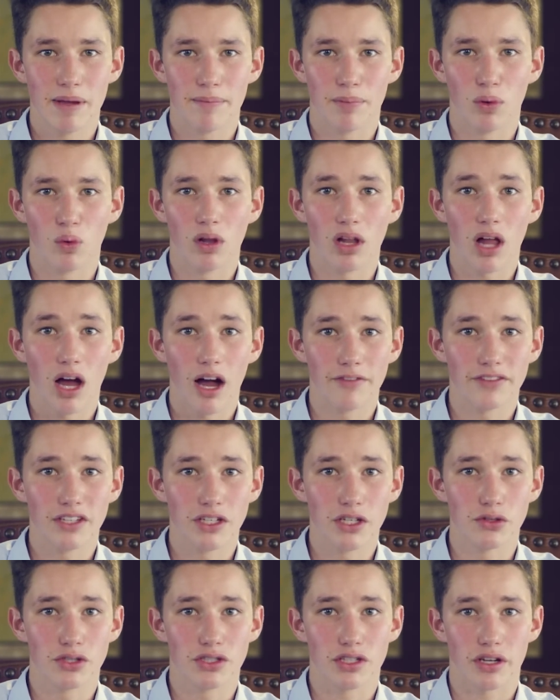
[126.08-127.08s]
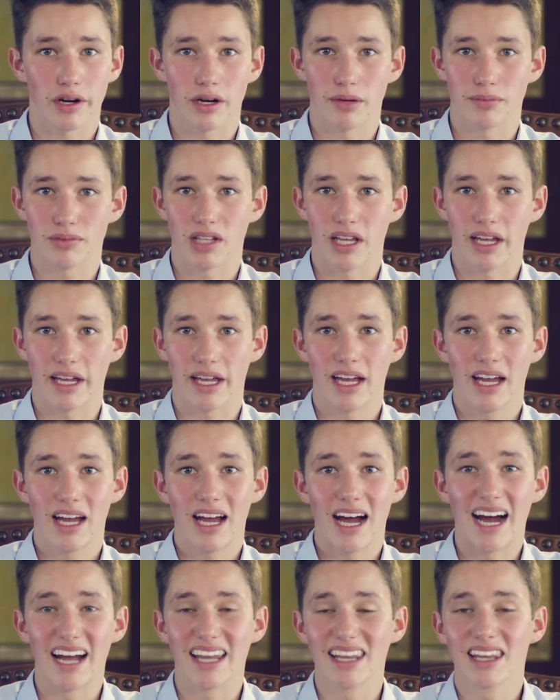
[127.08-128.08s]
people will often use terms like,
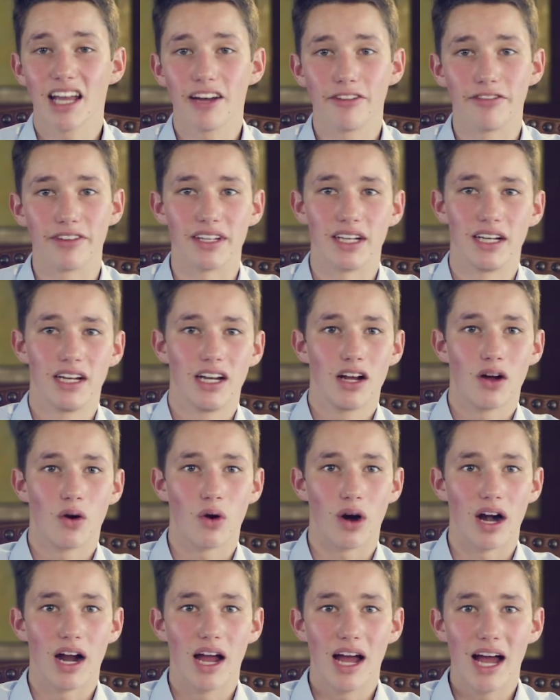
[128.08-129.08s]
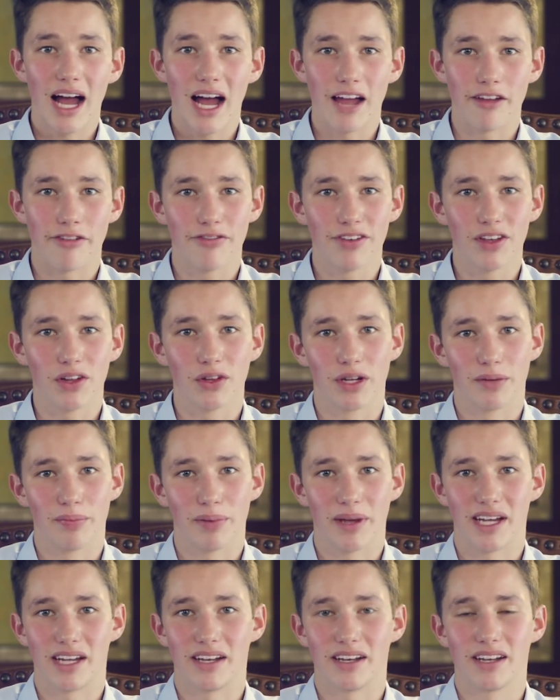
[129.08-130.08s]
I love it, or I feel your
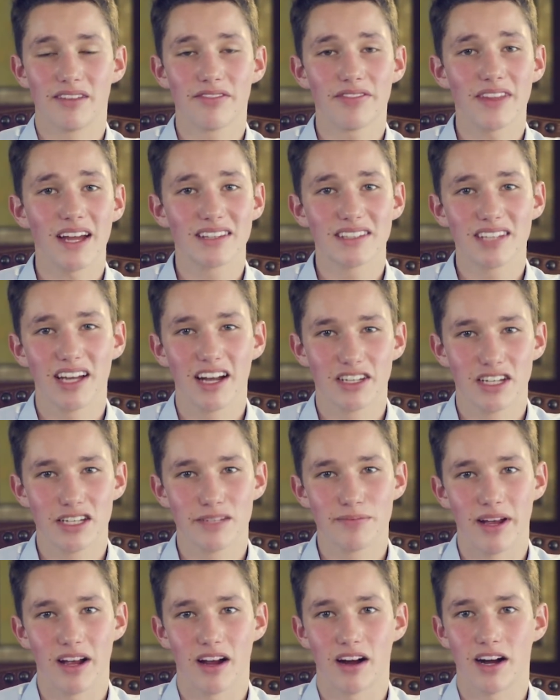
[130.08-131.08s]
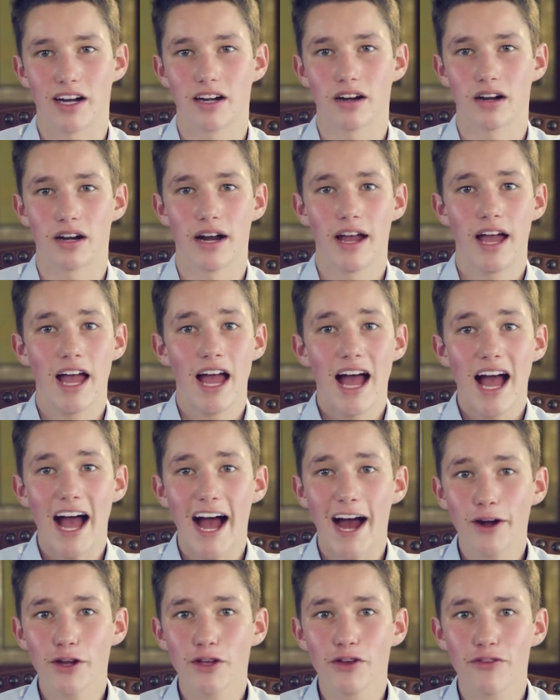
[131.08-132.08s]
pain, that touches my heart, or
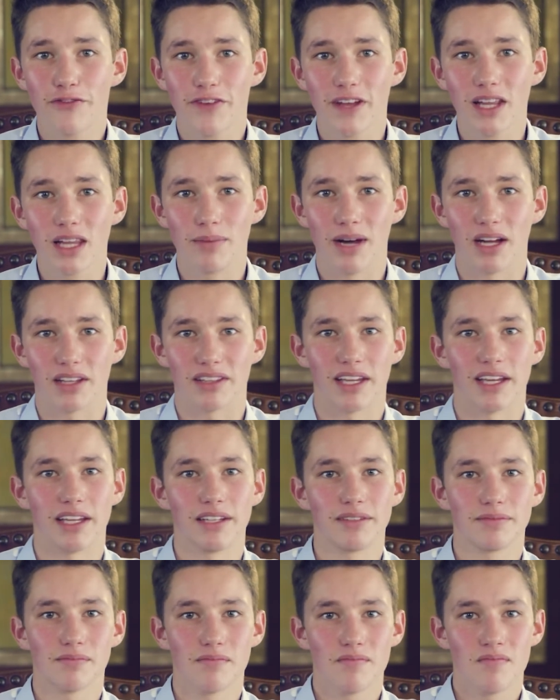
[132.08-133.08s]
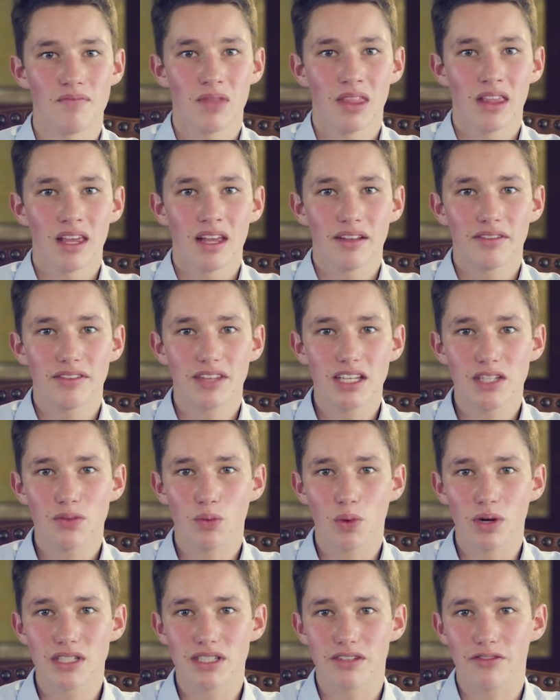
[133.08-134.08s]
how do you feel about that? These
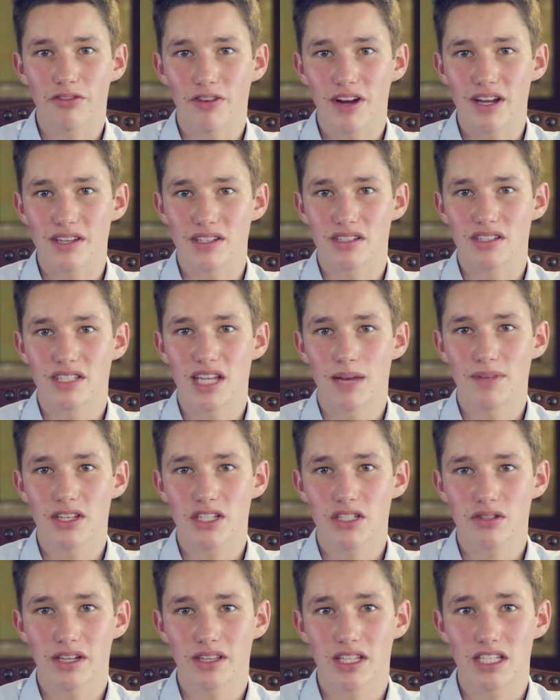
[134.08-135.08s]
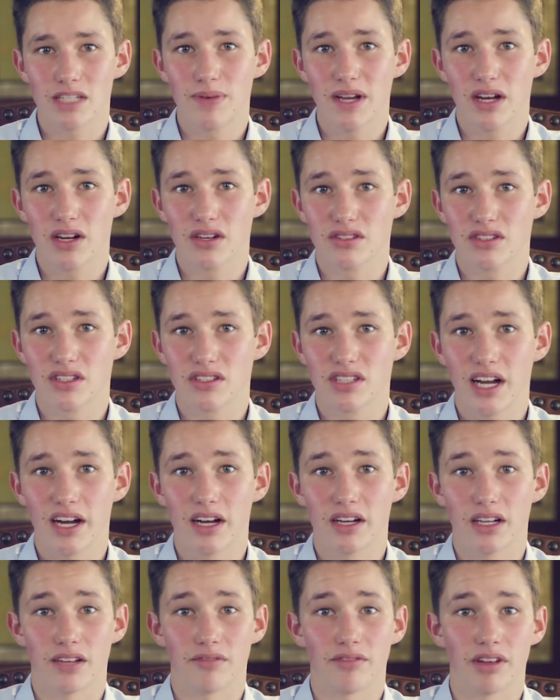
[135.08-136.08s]
words and phrases demonstrate the speaker's
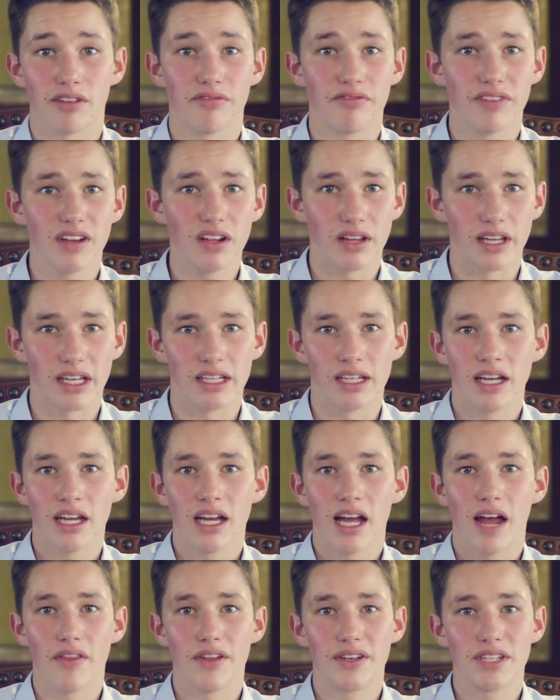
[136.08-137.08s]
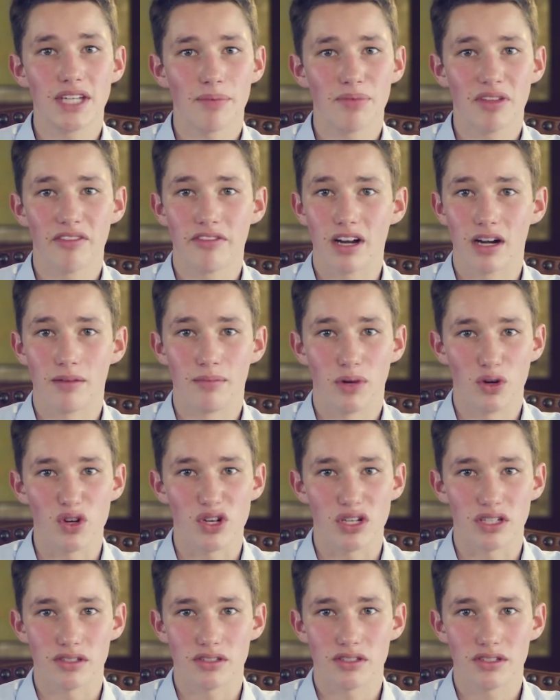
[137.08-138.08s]
desire to convey feeling and the depth of their
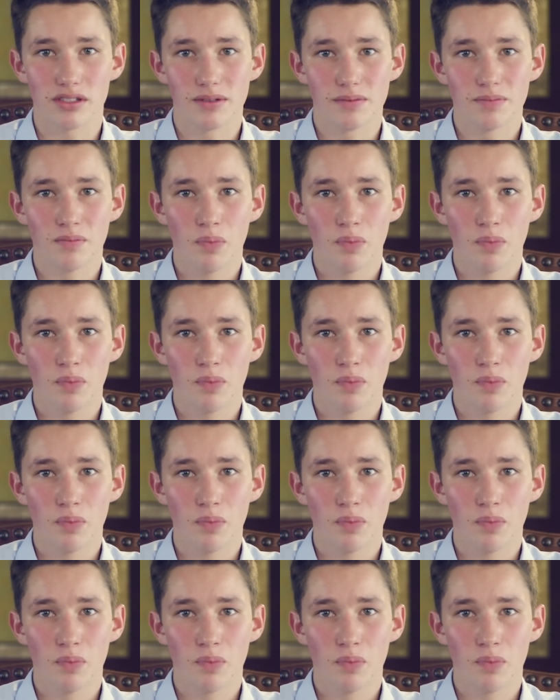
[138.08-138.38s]
emotions.